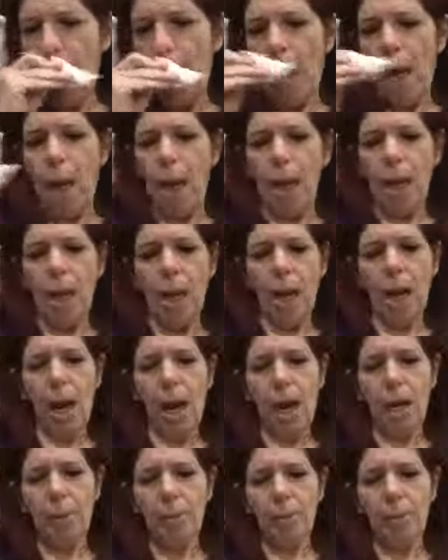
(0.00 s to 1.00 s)
And
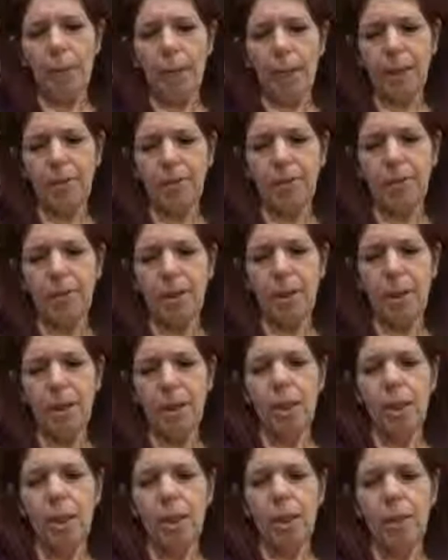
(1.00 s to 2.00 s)
I am blessed
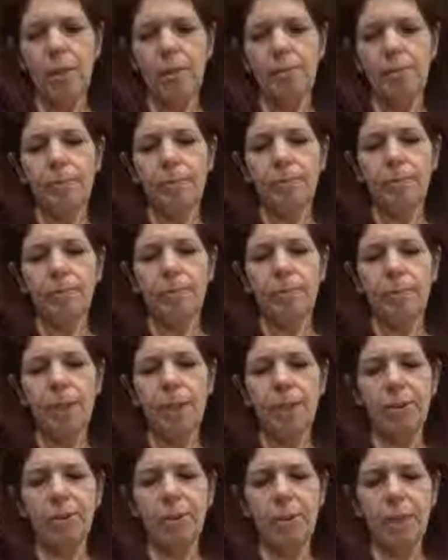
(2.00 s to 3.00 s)

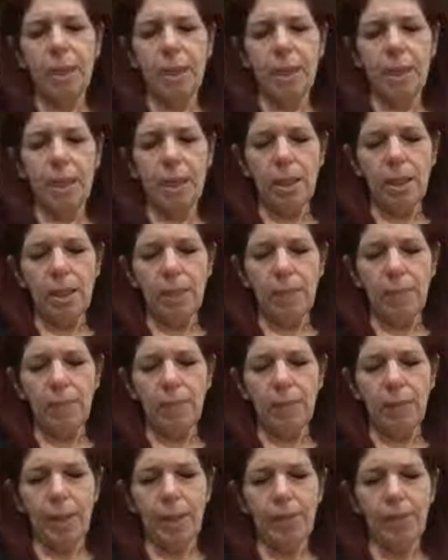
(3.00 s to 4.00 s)
because in the end,
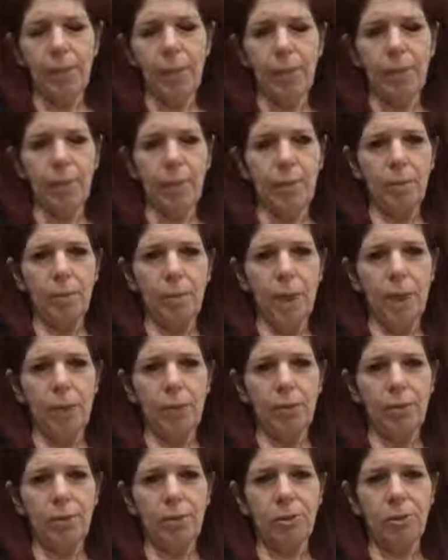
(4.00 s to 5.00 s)
it's all that
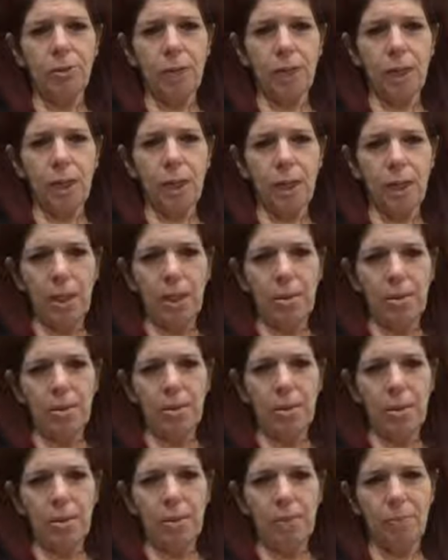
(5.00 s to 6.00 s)
matters is my
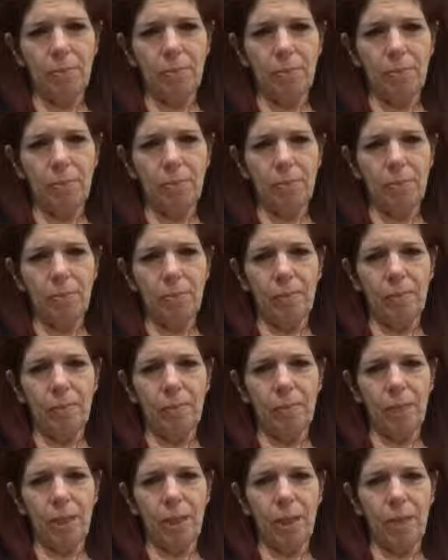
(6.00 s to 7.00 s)
kids.
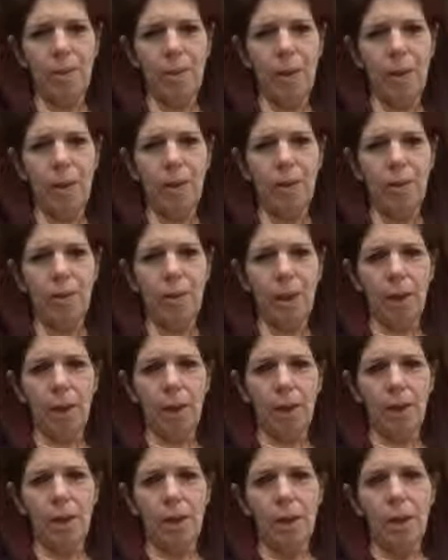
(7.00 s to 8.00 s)
And they are
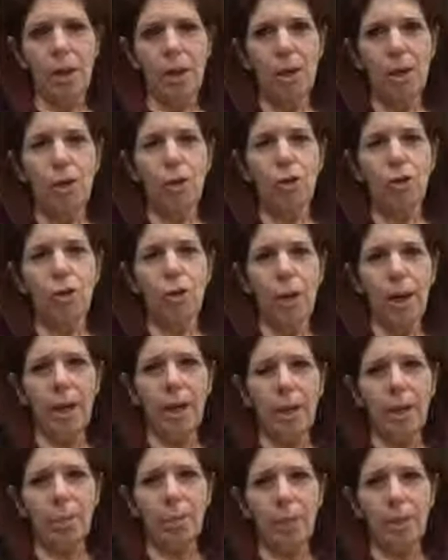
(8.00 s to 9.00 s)
there
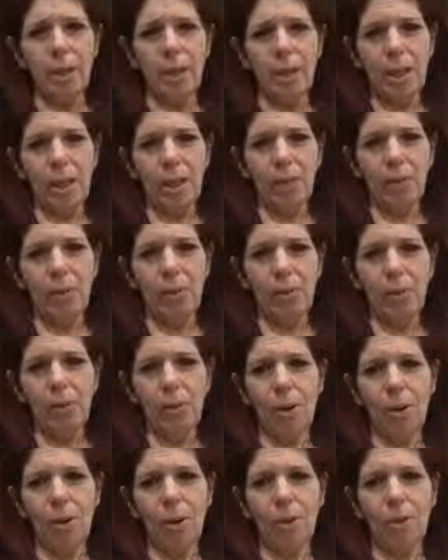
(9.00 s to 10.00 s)
trying to be there.
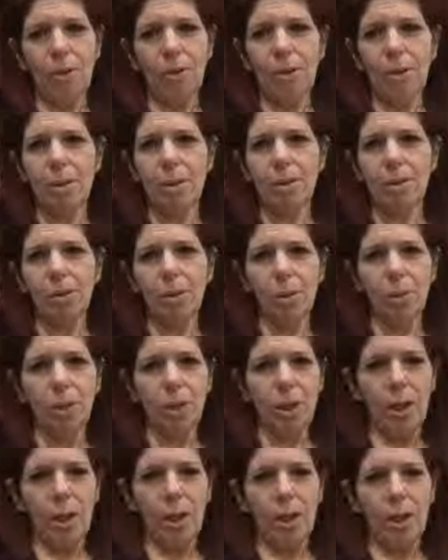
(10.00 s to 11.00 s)
They're all so
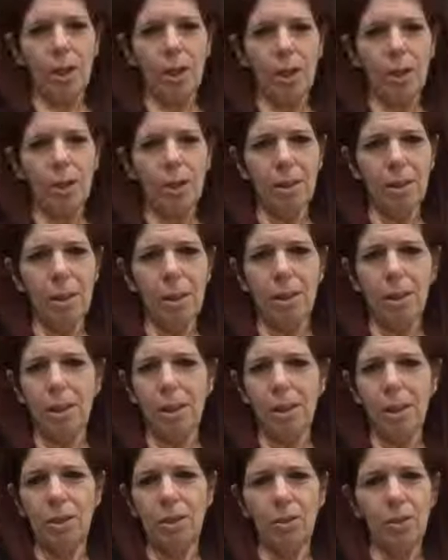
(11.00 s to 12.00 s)
young,
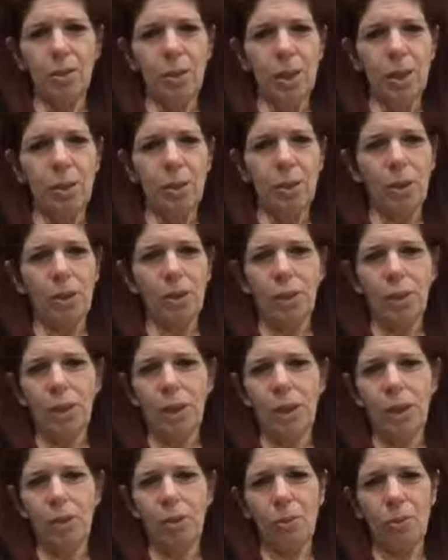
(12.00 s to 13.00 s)
19, 21,
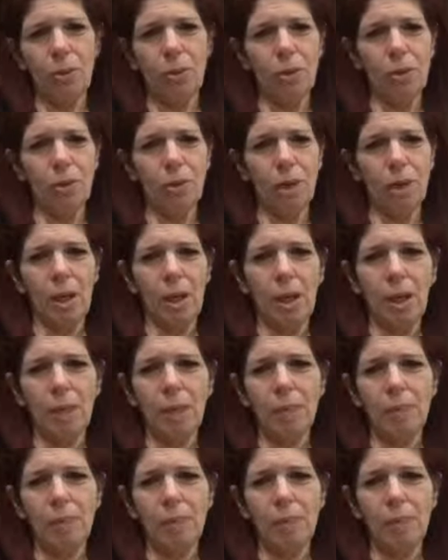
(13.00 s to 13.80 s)
23. They're young.